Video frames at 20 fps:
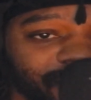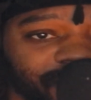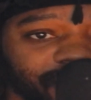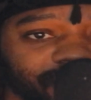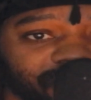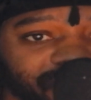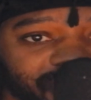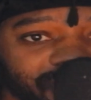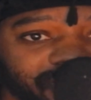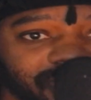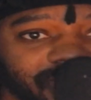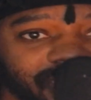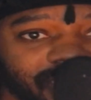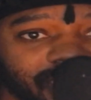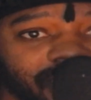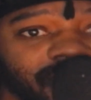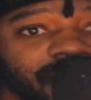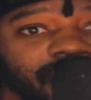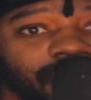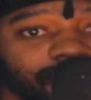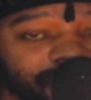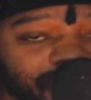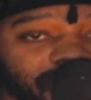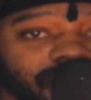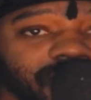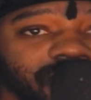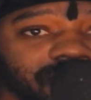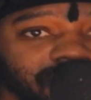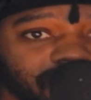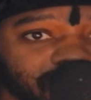you're building
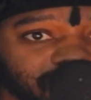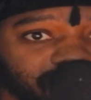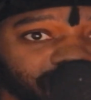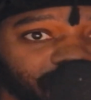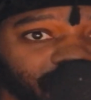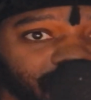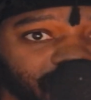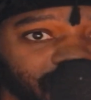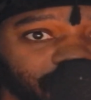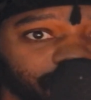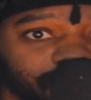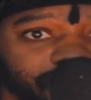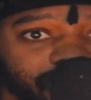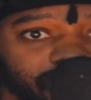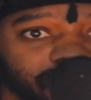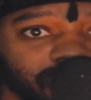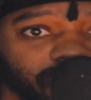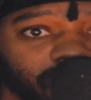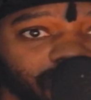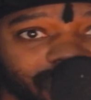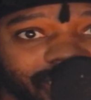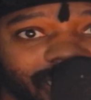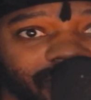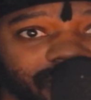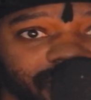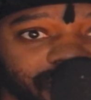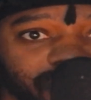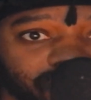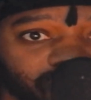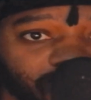because he's running uphill, or now
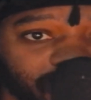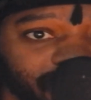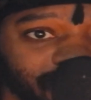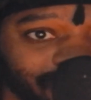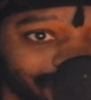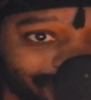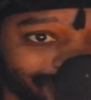he's running